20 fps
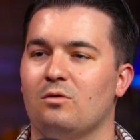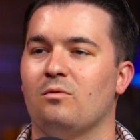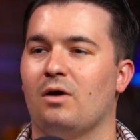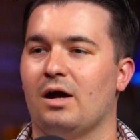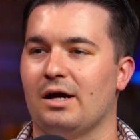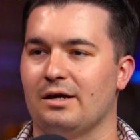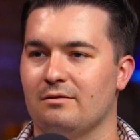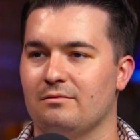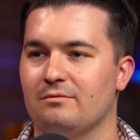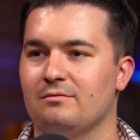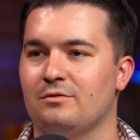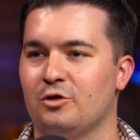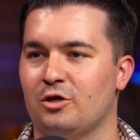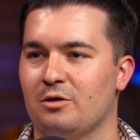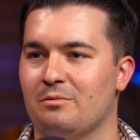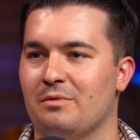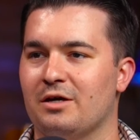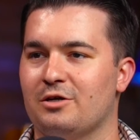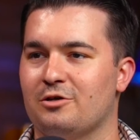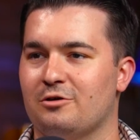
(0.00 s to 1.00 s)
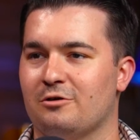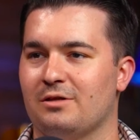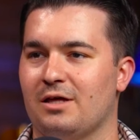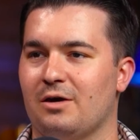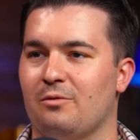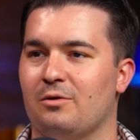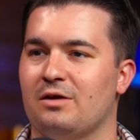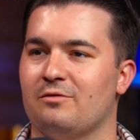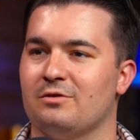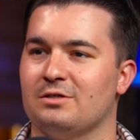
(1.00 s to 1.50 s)
Right. And you can make sure that
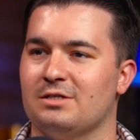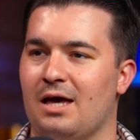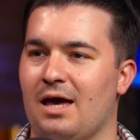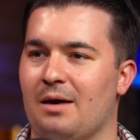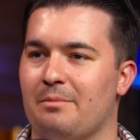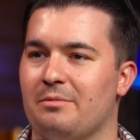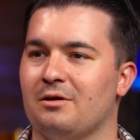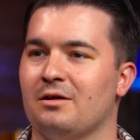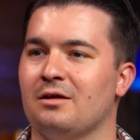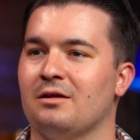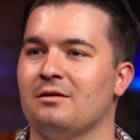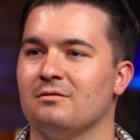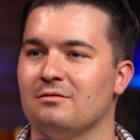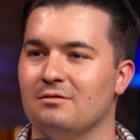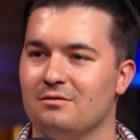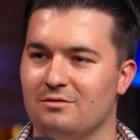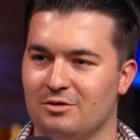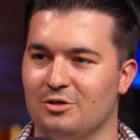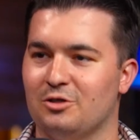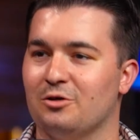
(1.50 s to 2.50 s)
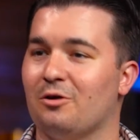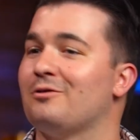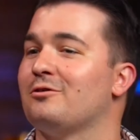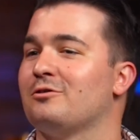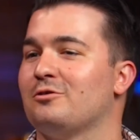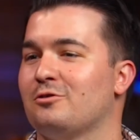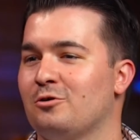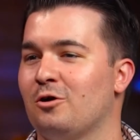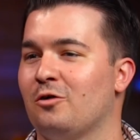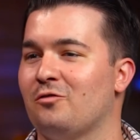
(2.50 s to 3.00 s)
whatever's happening,
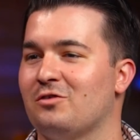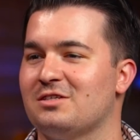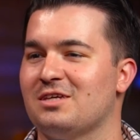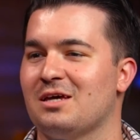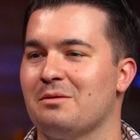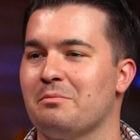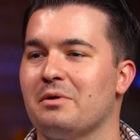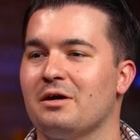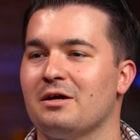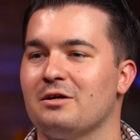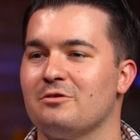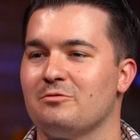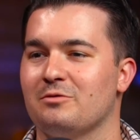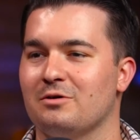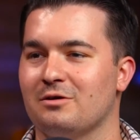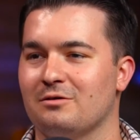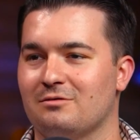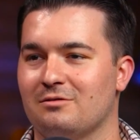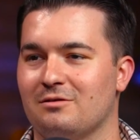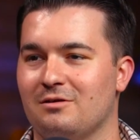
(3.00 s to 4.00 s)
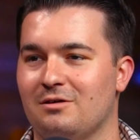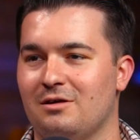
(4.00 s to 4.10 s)
you're on the same page with.